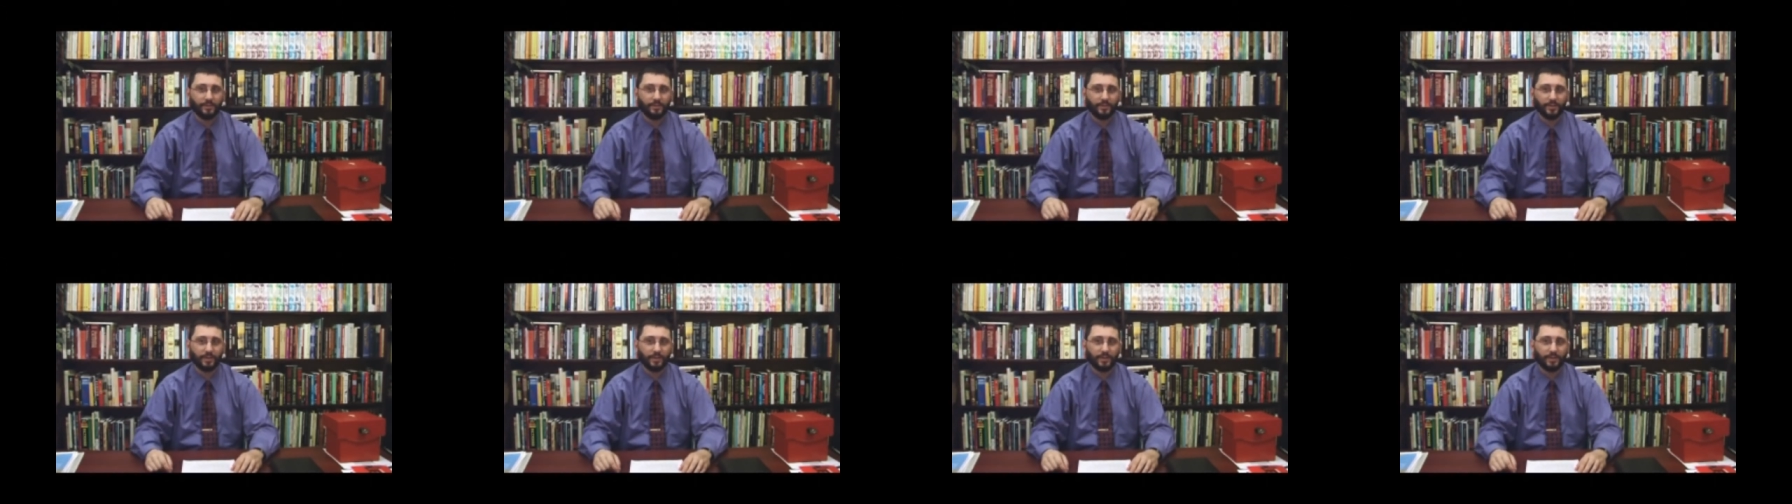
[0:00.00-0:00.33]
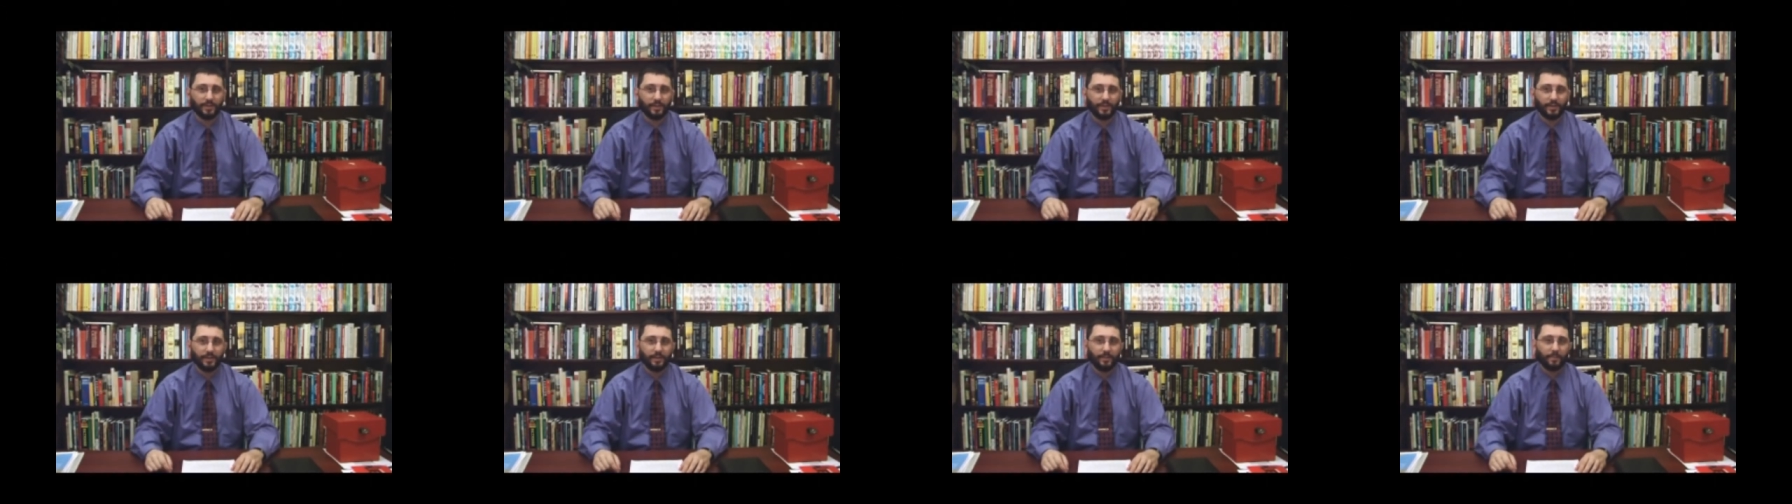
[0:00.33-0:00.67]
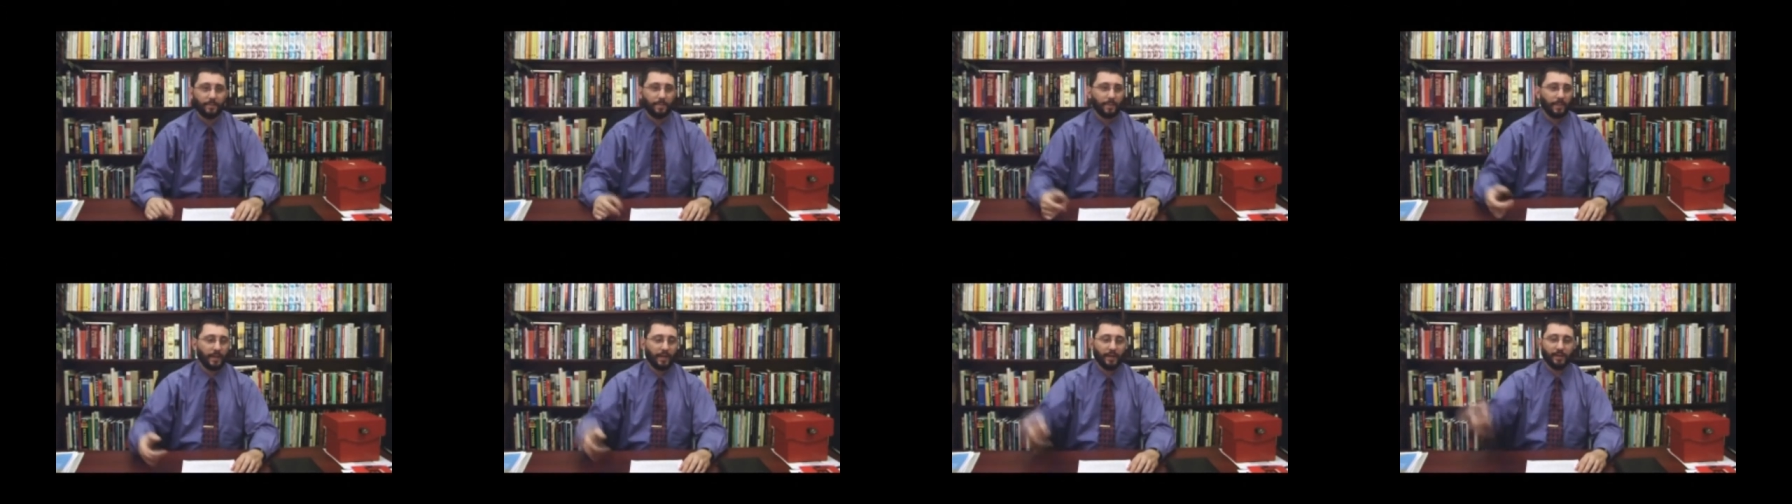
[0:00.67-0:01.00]
See?
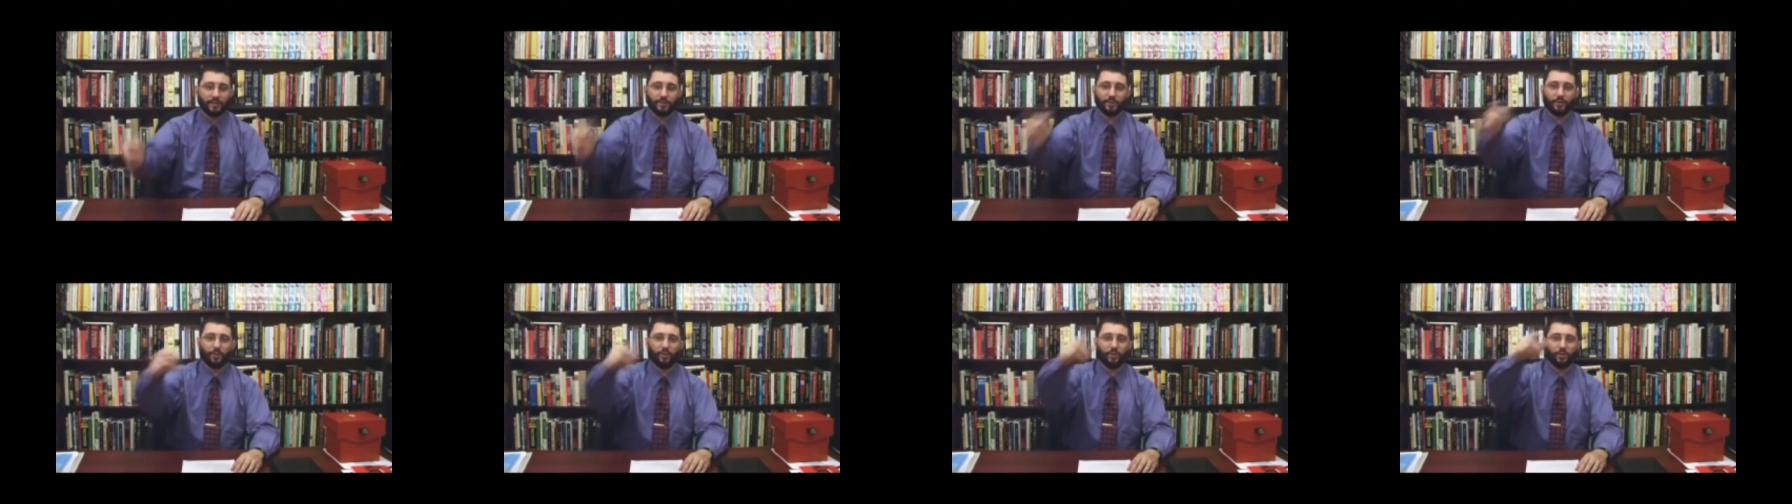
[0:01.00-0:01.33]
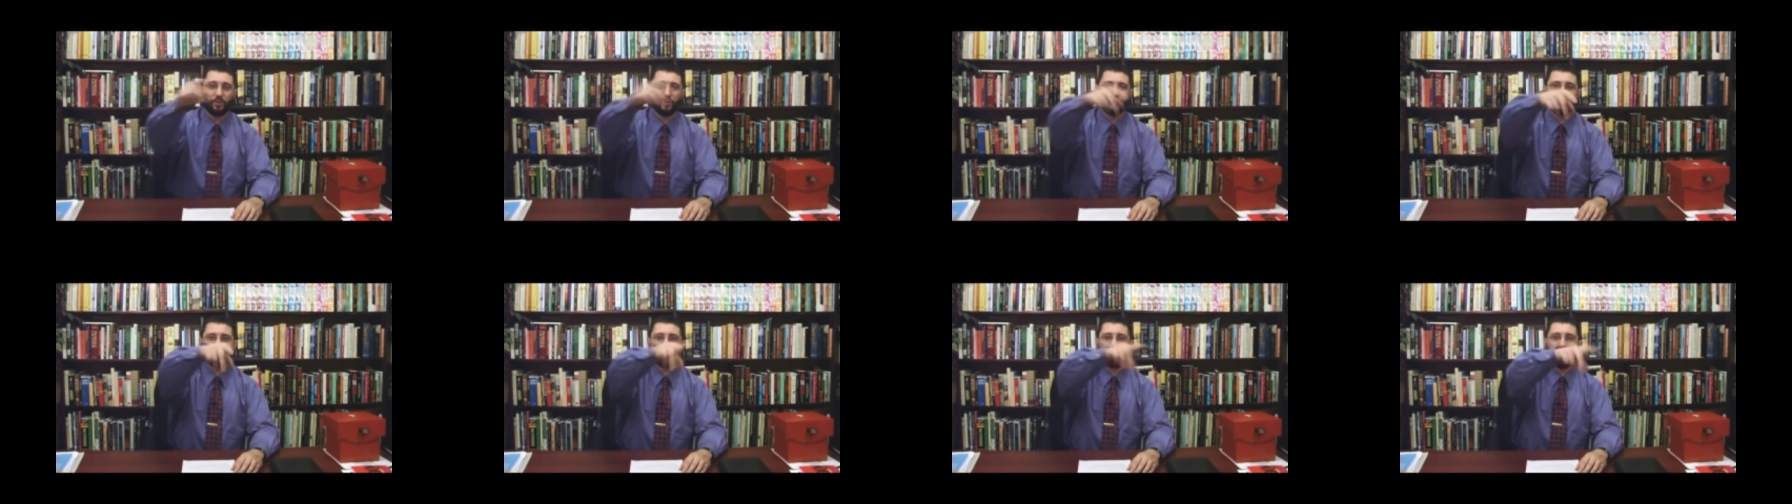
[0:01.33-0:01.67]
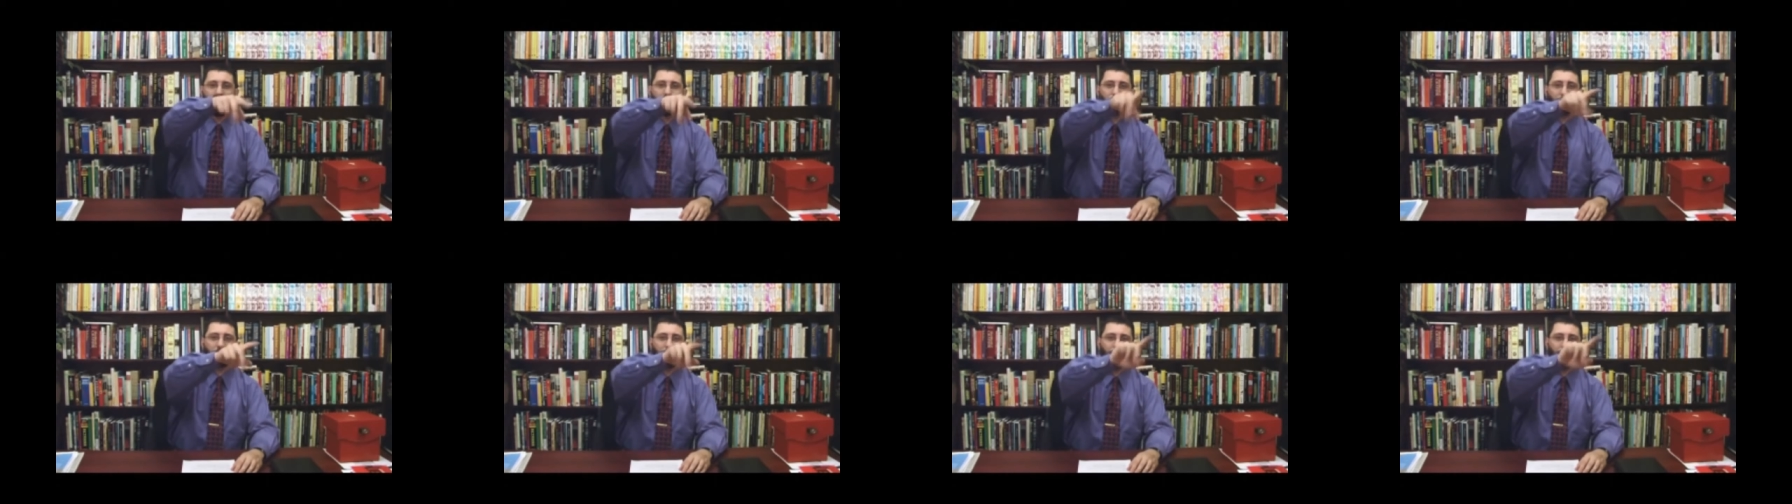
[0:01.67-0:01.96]
And it's all now